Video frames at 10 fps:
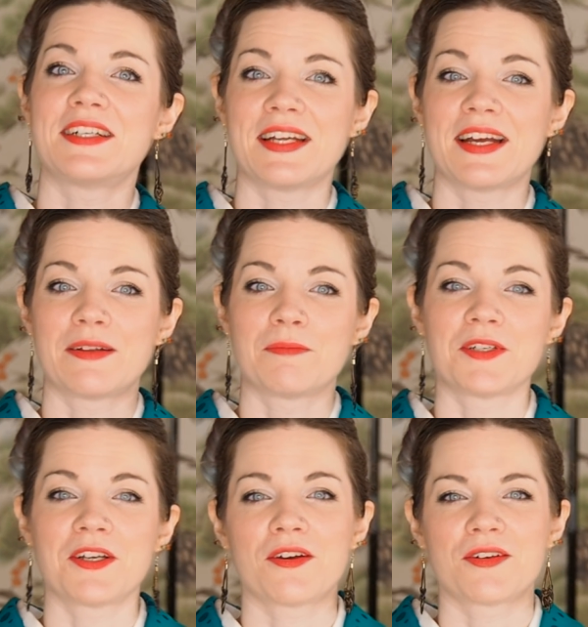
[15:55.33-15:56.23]
again
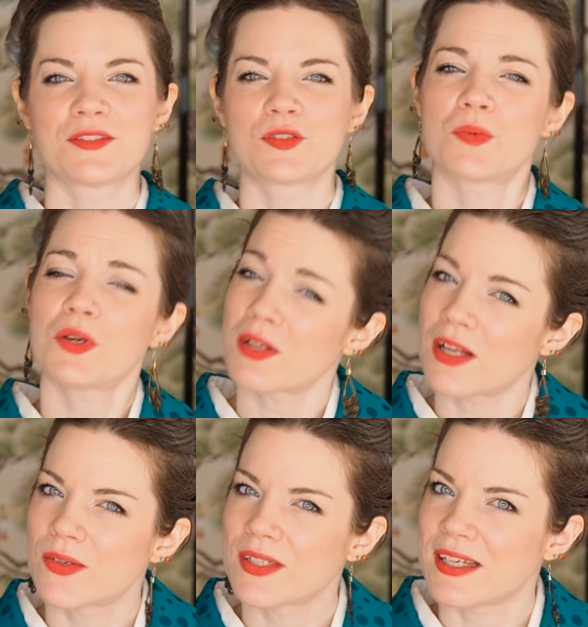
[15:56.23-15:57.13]
because super
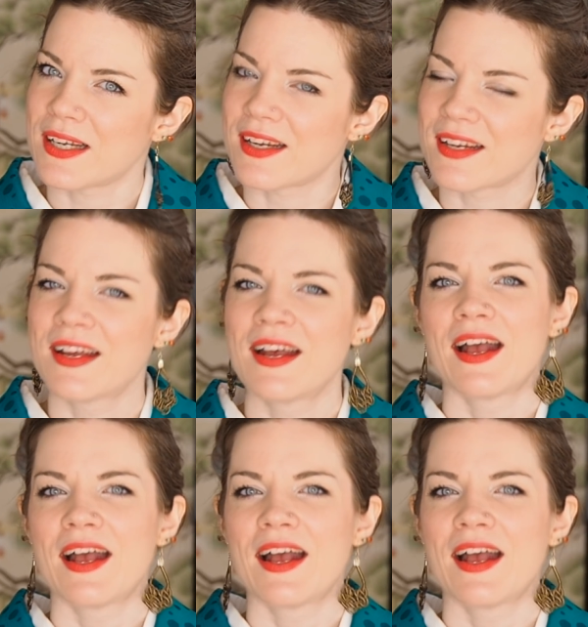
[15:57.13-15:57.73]
cloudy day,